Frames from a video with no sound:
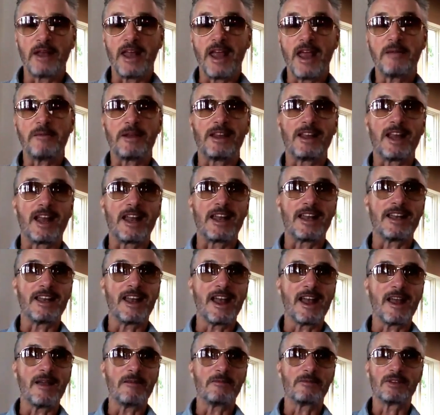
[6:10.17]

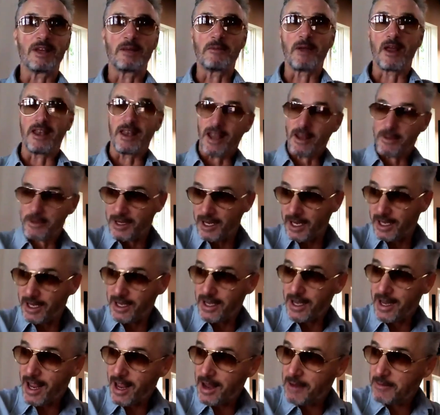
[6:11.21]
Not naming any
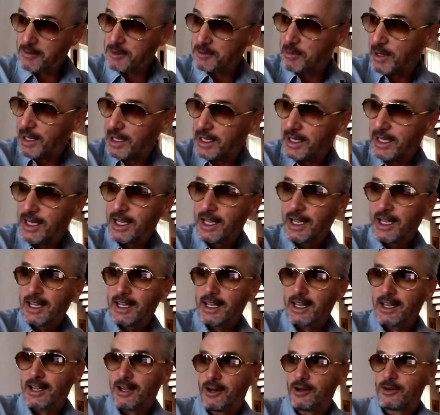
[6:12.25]
names, but
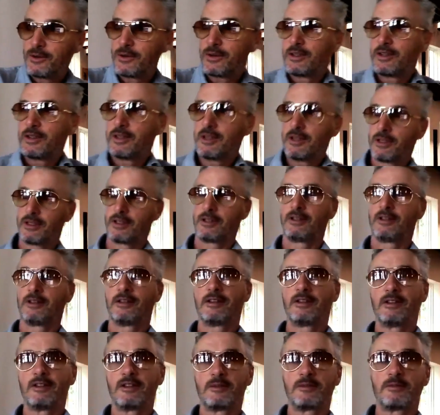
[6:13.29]
you know,
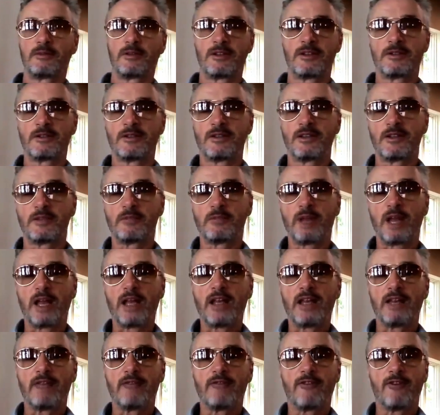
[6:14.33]
there's
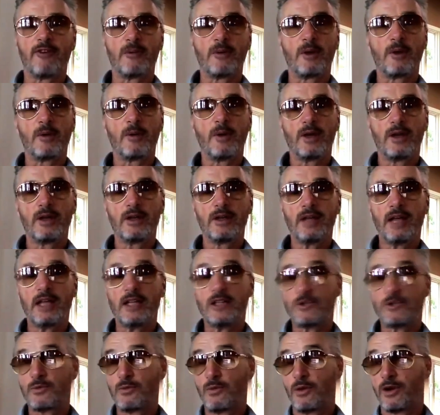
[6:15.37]
plenty in Formula One.
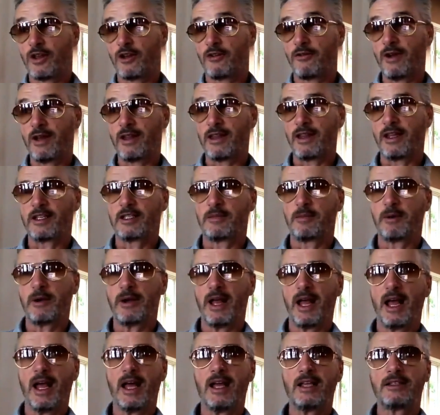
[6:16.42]
That's one of the great things about
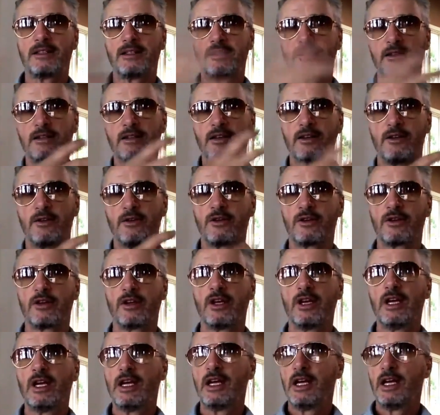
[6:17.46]
Haas. That you know
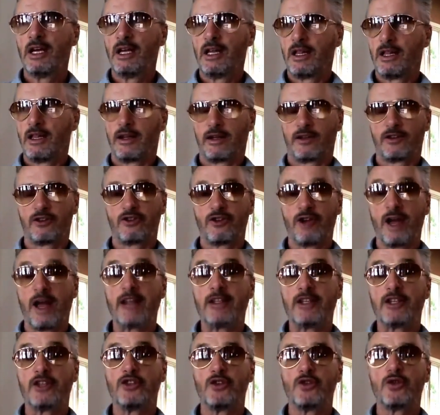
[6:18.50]
they're trying
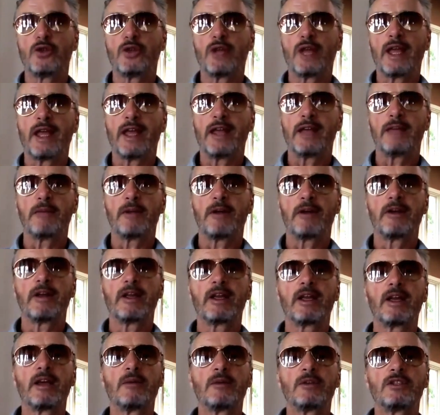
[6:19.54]
to do it in
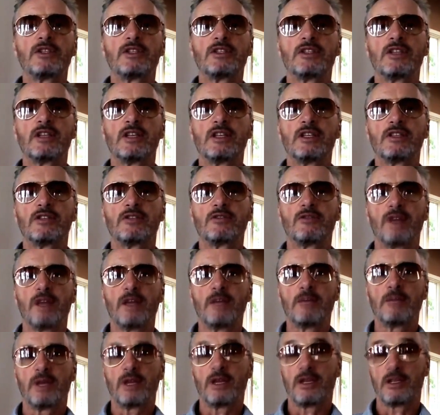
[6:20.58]
America, which is
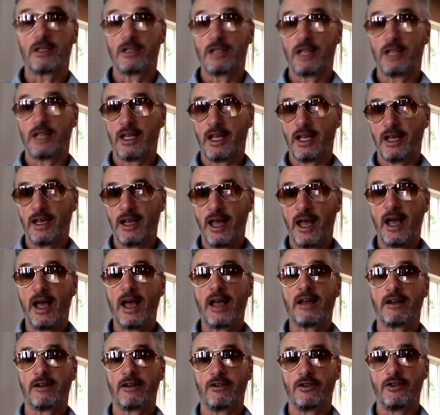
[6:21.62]
great because they can
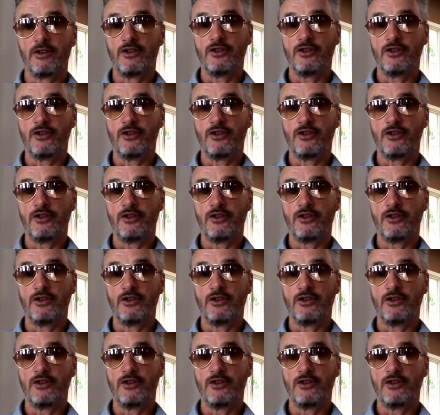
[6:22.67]
hire